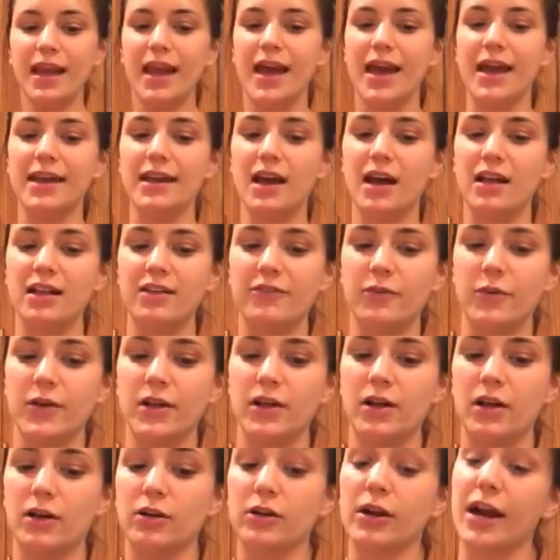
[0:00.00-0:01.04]
And olive
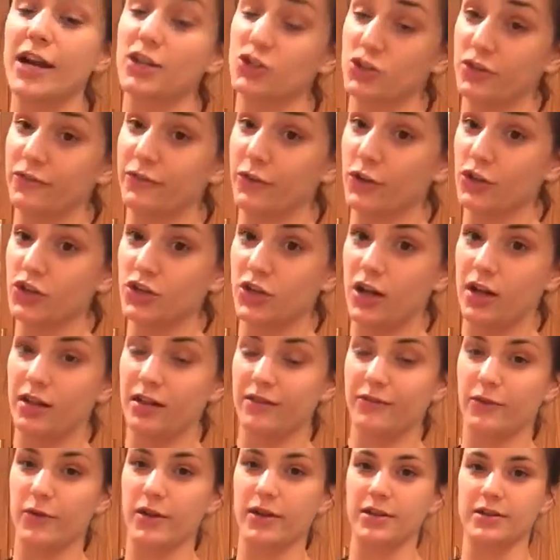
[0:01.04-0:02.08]
oil, or extra virgin
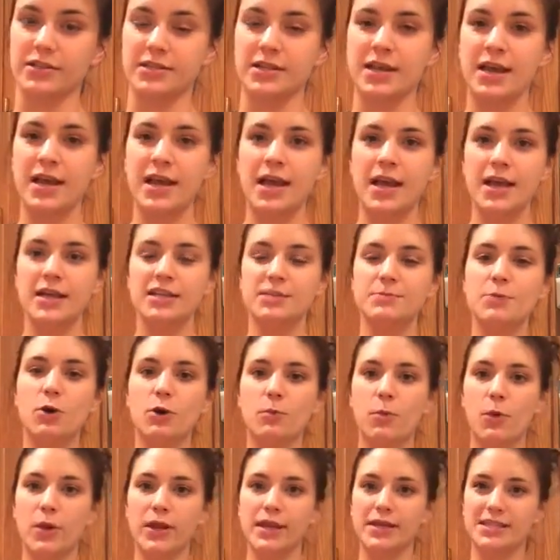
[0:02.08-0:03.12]
olive oil's
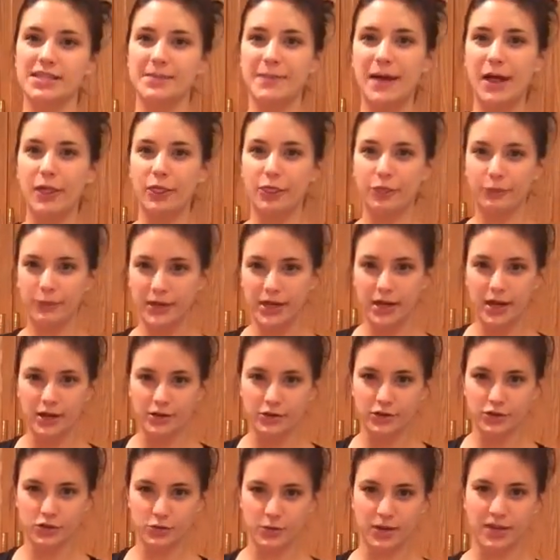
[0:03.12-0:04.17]
smoke point is about
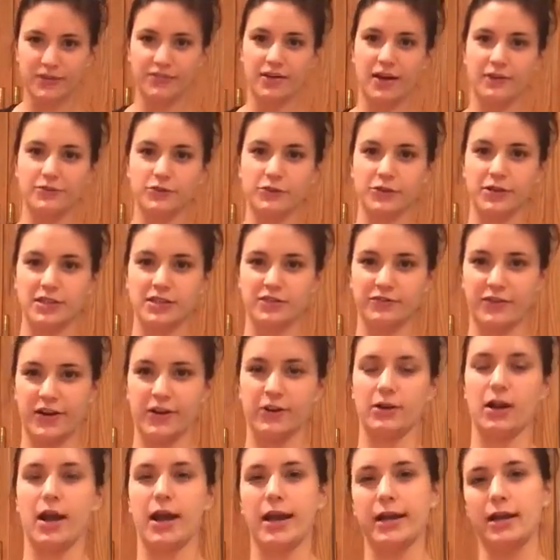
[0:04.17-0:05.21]
325 degrees
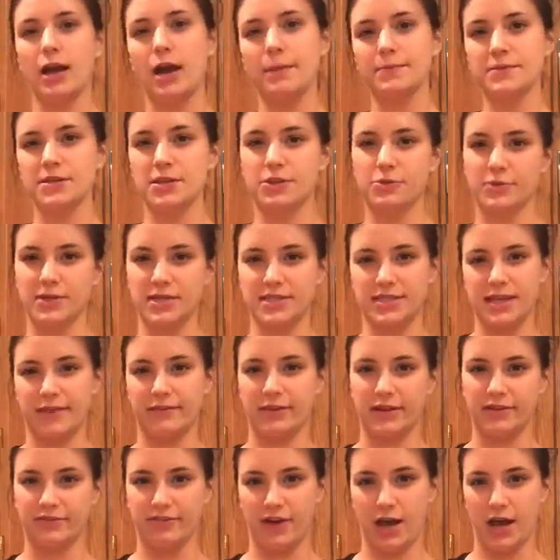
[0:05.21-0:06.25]
Fahrenheit up to
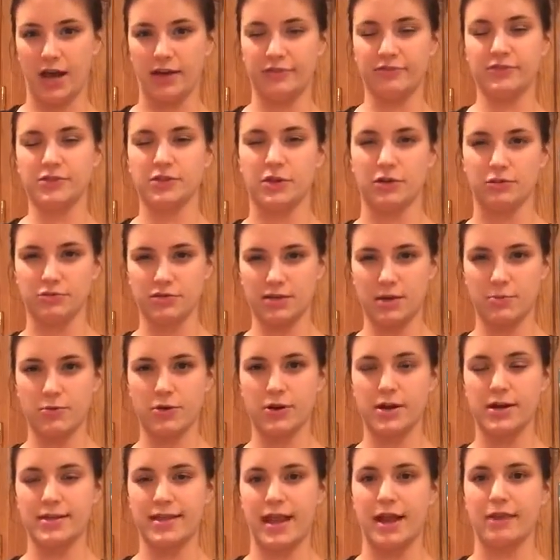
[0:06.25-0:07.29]
375, so
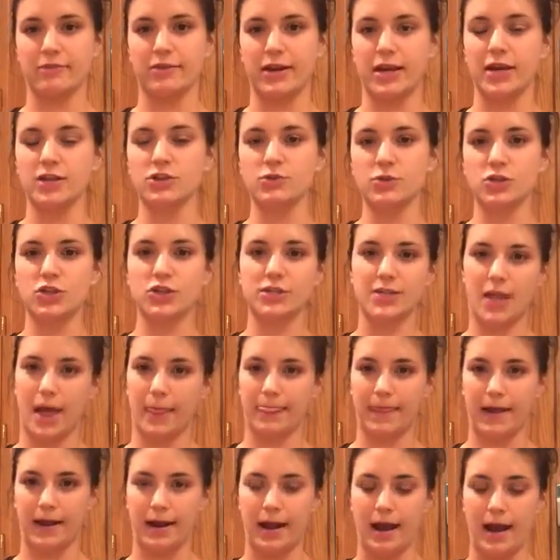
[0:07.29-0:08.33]
somewhere in that range, which is
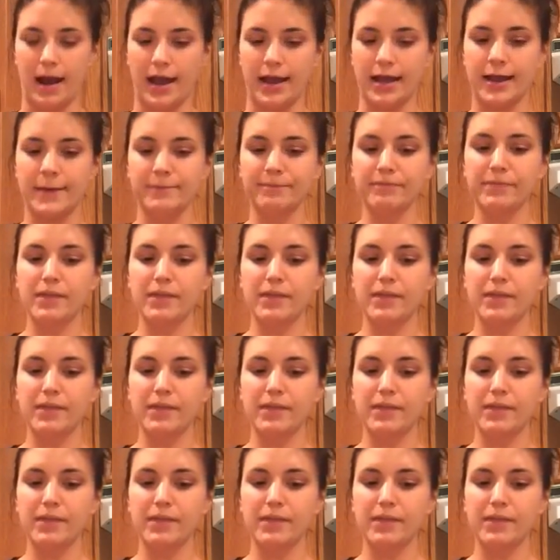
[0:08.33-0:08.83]
not that high.